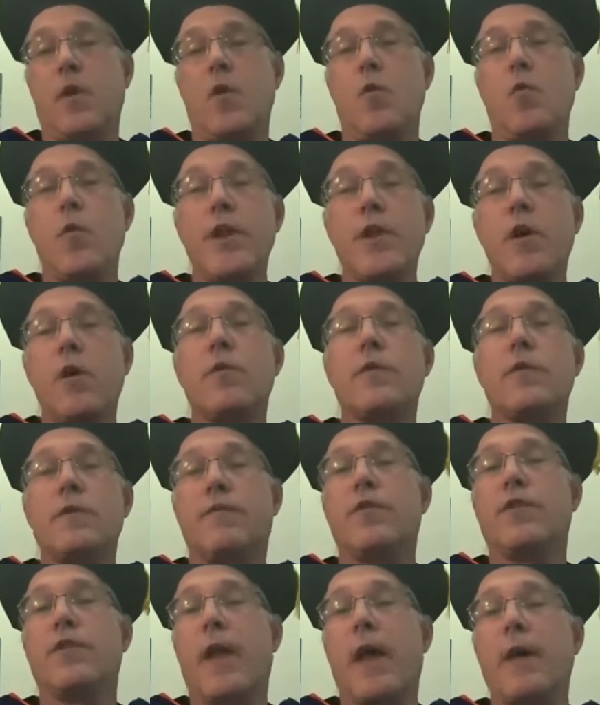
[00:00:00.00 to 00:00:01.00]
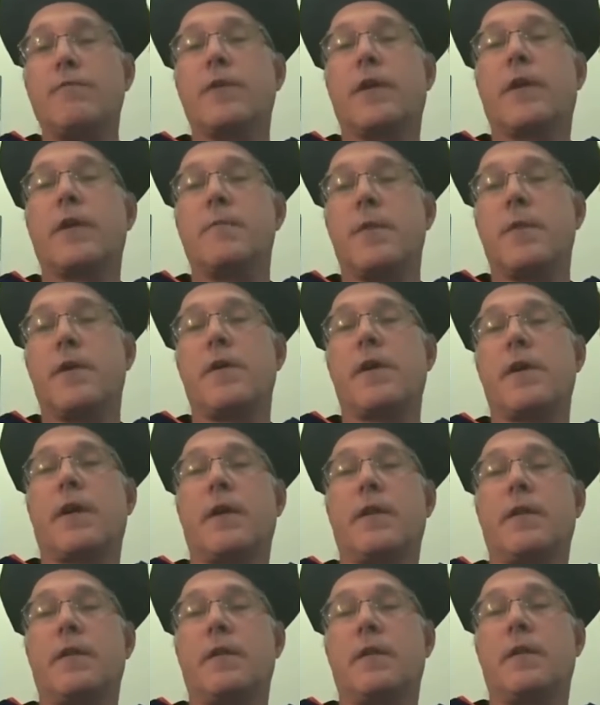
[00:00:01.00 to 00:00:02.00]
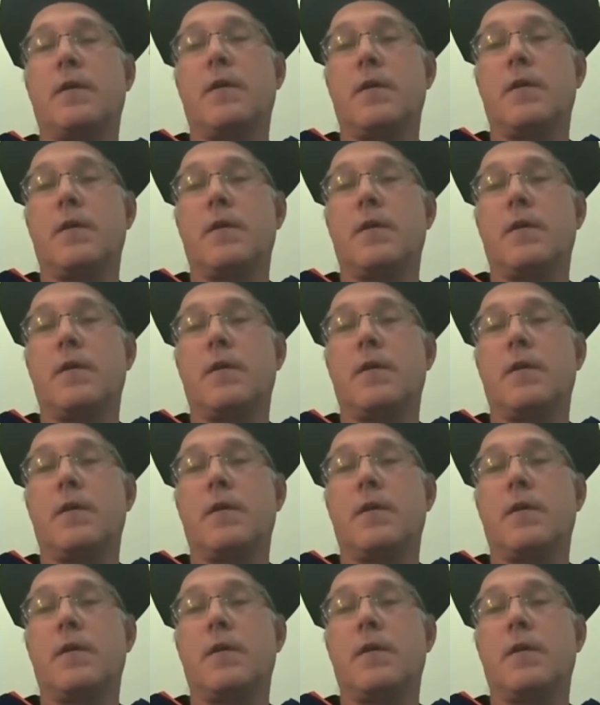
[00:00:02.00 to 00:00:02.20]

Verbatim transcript: We know that if you're an African American